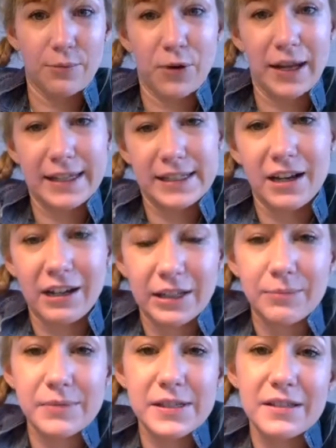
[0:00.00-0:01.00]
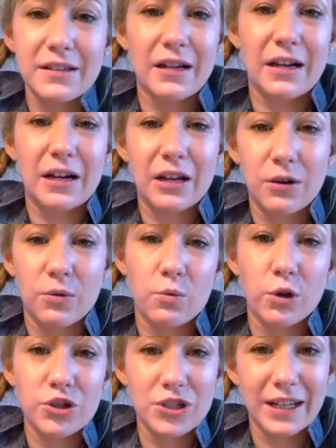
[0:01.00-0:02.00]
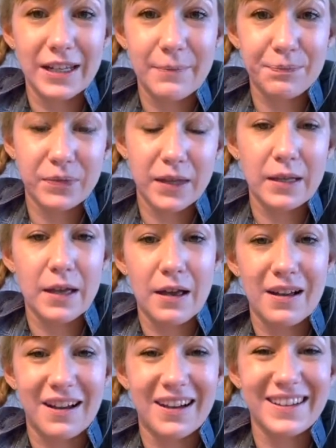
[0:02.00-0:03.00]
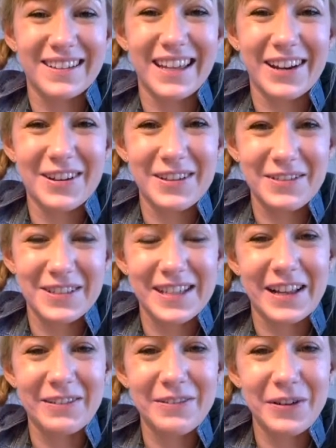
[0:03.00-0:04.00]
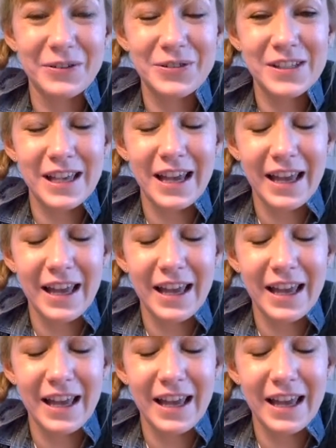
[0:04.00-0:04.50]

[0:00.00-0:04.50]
break times watching their cell phones.